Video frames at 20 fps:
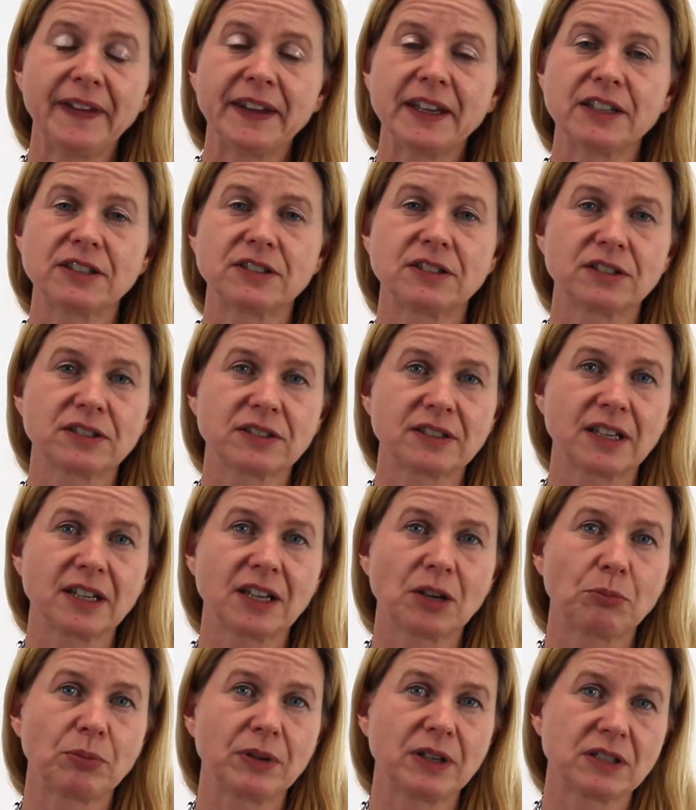is just take
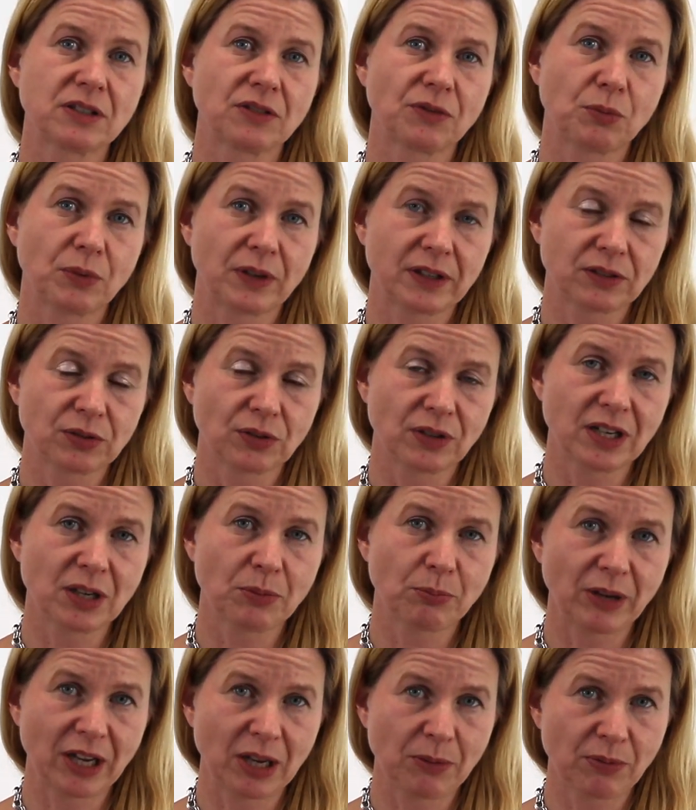a piece of wet
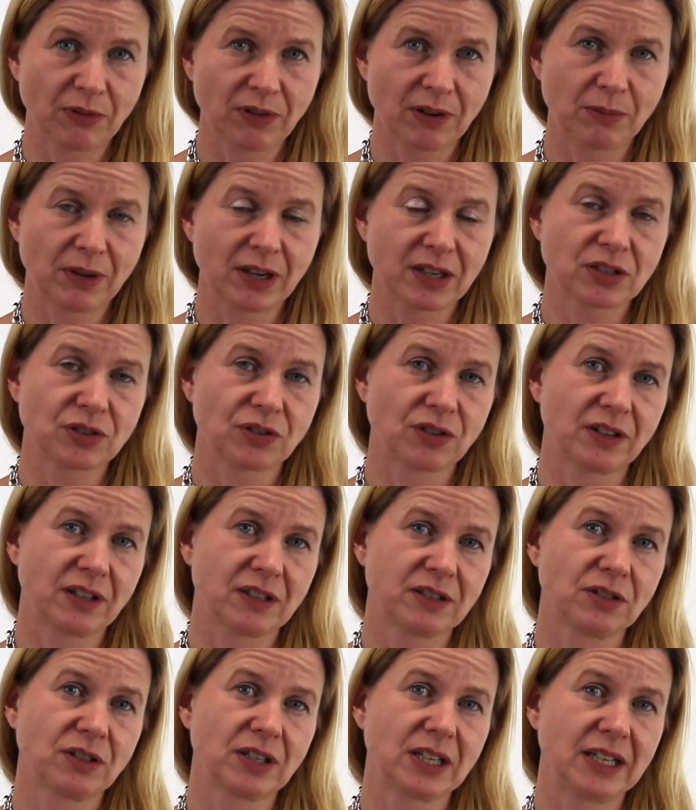toilet paper and make sure
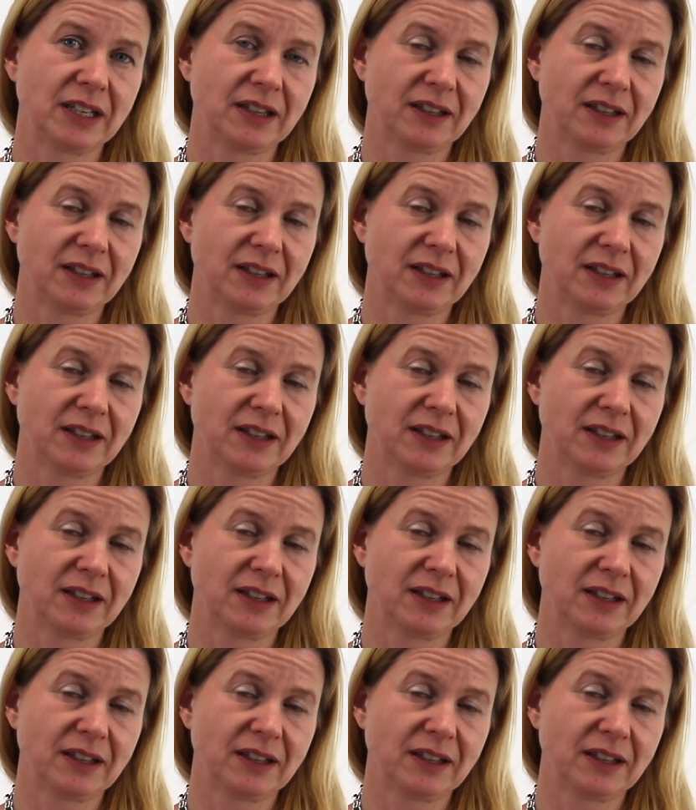that you clean